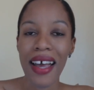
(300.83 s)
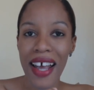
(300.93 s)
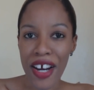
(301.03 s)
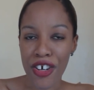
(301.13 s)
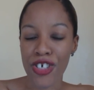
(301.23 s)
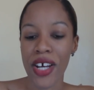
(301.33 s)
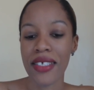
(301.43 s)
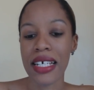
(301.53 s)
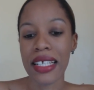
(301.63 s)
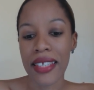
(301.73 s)

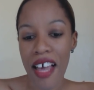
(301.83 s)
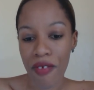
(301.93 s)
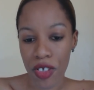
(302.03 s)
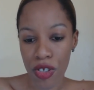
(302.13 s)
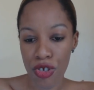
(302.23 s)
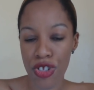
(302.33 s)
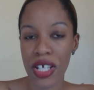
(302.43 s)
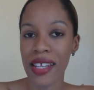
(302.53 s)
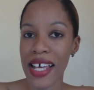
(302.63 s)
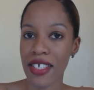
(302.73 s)
energetic levels
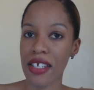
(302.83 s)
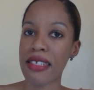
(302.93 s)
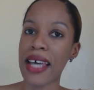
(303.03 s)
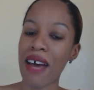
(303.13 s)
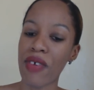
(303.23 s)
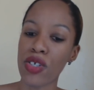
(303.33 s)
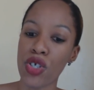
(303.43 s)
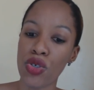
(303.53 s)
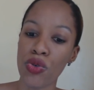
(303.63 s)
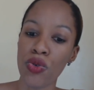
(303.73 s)
the lessons having
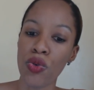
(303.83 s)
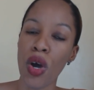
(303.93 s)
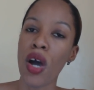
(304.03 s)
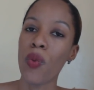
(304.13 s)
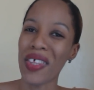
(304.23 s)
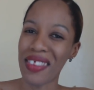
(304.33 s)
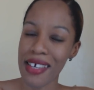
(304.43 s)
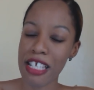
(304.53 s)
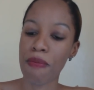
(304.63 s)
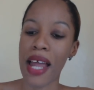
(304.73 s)
to do with
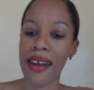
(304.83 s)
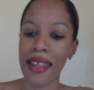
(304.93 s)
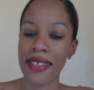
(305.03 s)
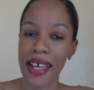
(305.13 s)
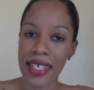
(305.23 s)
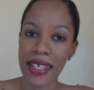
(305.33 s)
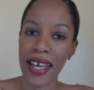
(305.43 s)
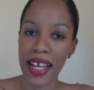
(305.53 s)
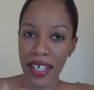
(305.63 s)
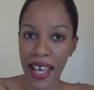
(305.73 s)
these planets as
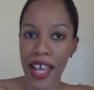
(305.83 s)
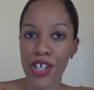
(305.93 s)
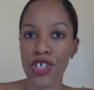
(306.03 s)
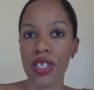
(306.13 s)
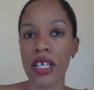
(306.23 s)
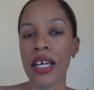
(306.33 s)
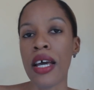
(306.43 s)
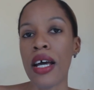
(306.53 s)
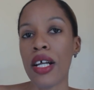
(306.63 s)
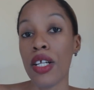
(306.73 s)
they engage the
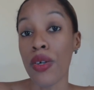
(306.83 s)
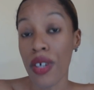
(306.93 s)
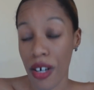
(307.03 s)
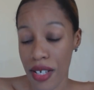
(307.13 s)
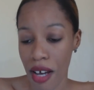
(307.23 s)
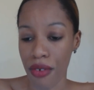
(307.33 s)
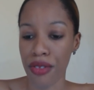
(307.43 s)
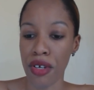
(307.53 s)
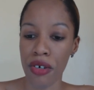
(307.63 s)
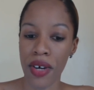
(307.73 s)
lunar
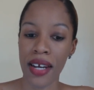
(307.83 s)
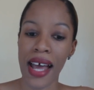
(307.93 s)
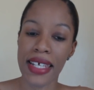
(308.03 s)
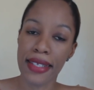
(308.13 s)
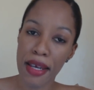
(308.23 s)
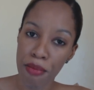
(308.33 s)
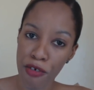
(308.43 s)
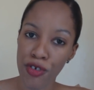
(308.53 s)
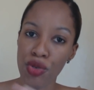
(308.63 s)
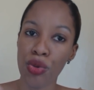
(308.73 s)
south node and as they
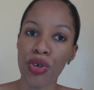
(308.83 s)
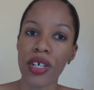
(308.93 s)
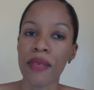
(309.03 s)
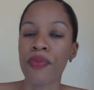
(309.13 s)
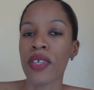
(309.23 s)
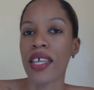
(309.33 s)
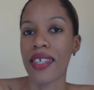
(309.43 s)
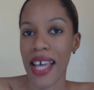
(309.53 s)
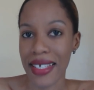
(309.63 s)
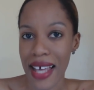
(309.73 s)
move toward
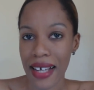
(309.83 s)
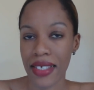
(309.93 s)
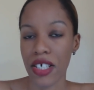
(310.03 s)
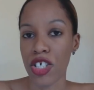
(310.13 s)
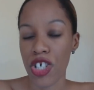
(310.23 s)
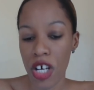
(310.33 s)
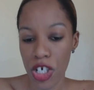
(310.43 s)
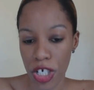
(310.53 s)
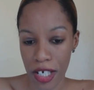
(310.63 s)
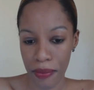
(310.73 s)
the exact
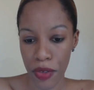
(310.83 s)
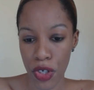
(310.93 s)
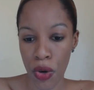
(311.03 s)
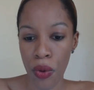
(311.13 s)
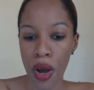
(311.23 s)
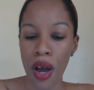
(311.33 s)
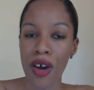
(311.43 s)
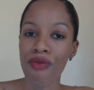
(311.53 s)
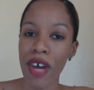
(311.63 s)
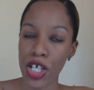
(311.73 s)
conjunction. So
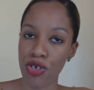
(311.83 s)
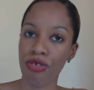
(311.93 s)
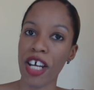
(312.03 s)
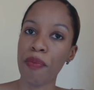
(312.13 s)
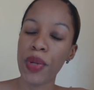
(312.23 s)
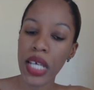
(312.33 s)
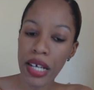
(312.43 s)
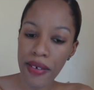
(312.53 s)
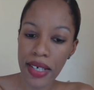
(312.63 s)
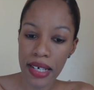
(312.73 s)
retrograde
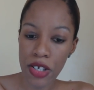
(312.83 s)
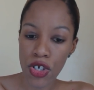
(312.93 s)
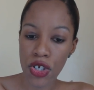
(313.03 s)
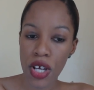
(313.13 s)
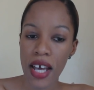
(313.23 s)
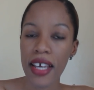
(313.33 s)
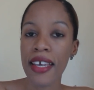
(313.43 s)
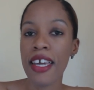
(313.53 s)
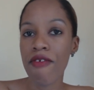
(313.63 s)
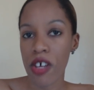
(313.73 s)
periods
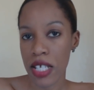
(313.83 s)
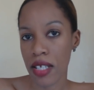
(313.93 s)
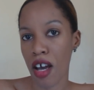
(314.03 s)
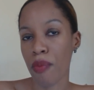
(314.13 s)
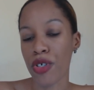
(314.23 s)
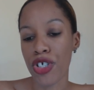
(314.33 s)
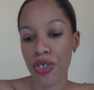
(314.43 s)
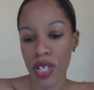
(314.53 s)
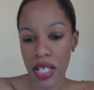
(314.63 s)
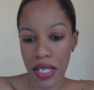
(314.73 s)
give us the
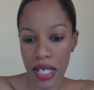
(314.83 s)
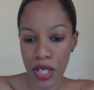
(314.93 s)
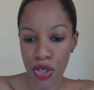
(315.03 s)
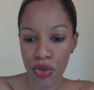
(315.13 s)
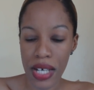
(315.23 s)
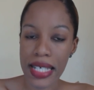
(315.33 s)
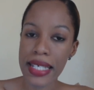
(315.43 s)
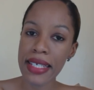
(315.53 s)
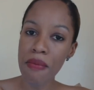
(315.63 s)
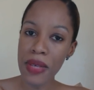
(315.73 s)
opportunity to
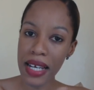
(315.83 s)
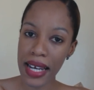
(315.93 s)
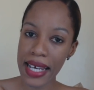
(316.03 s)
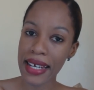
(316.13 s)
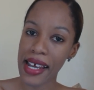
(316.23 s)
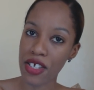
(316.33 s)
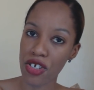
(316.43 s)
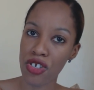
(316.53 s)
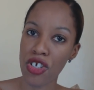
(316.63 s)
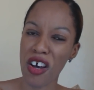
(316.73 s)
assimilate
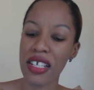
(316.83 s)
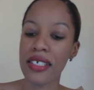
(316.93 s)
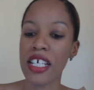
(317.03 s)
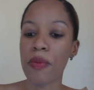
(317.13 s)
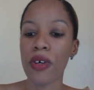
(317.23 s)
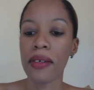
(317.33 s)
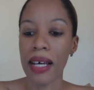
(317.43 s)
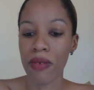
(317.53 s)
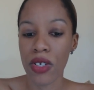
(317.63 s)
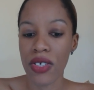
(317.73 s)
lessons on deeper
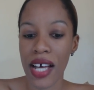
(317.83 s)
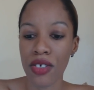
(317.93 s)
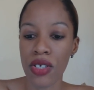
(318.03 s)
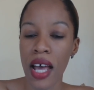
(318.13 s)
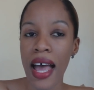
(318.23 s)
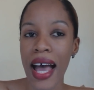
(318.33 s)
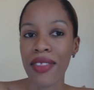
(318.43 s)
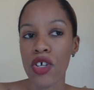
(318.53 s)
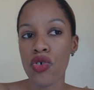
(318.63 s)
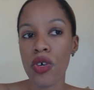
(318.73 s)
levels, and
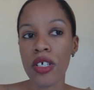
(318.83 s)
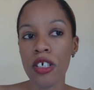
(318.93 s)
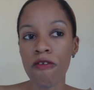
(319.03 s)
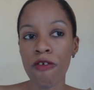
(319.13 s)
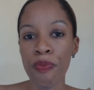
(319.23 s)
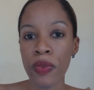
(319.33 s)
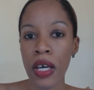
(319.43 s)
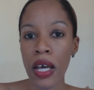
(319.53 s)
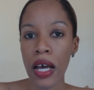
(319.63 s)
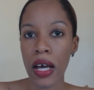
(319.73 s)
the sort of
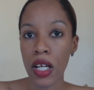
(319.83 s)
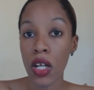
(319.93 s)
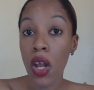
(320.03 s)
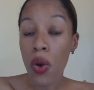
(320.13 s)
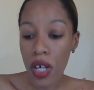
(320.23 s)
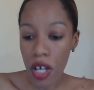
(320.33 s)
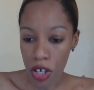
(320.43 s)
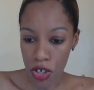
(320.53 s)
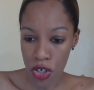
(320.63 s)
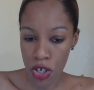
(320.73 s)

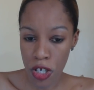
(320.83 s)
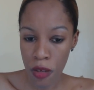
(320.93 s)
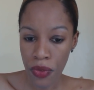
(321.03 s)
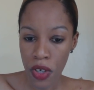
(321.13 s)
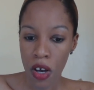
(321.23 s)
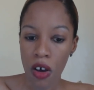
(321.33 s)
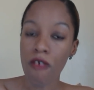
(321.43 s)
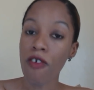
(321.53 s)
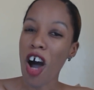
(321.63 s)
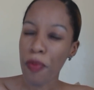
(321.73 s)
locus
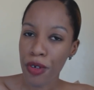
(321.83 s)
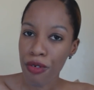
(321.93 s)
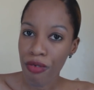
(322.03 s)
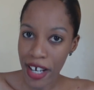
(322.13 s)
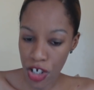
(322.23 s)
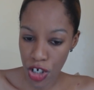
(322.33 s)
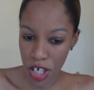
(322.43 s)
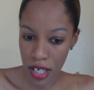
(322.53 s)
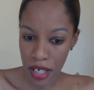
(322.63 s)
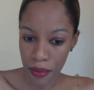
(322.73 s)
of
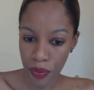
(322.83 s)
operation